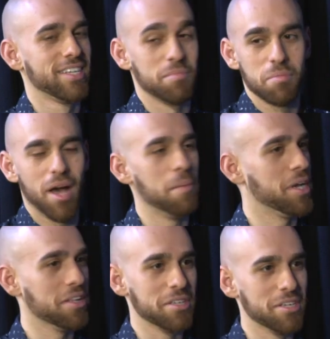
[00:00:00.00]
I mean, Muhammad
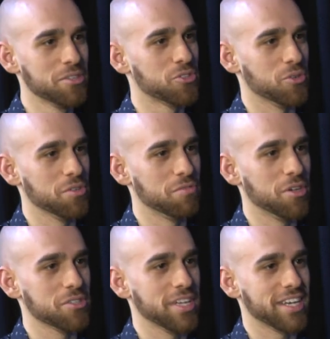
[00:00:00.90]
Ali certainly
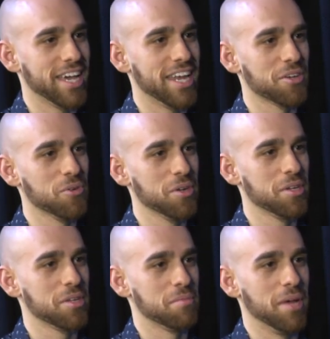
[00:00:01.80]
falls in that category.
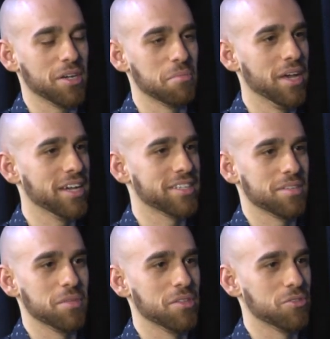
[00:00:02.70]
Oh, man. Malcolm X. I
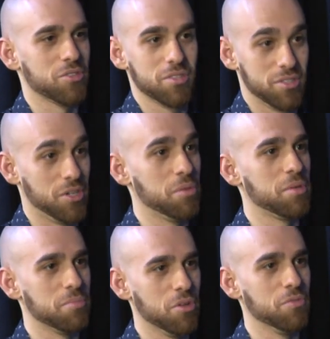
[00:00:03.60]
mean, there's a ton of
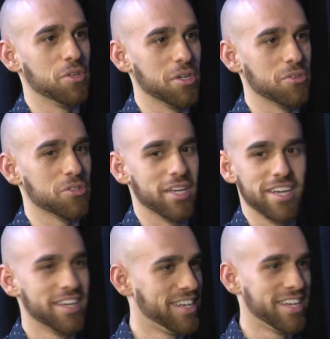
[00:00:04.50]
people over the years
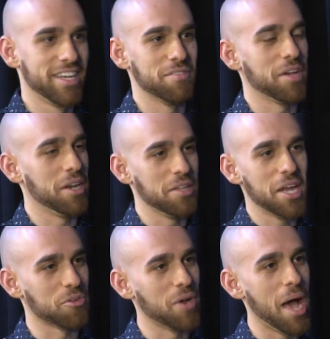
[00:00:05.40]
that have gotten a lot
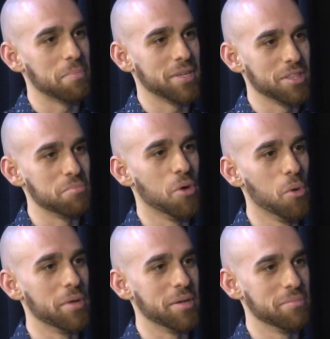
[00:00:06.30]
of crap in the
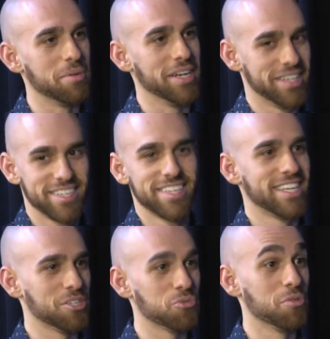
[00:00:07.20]
moment, but
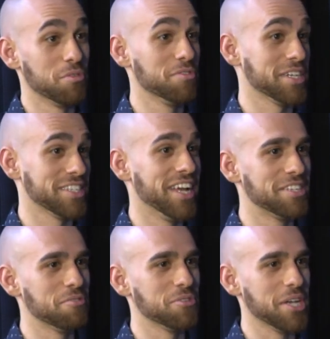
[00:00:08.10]
history reflects a lot
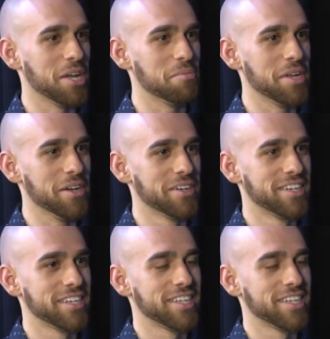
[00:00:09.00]
differently on them now. Of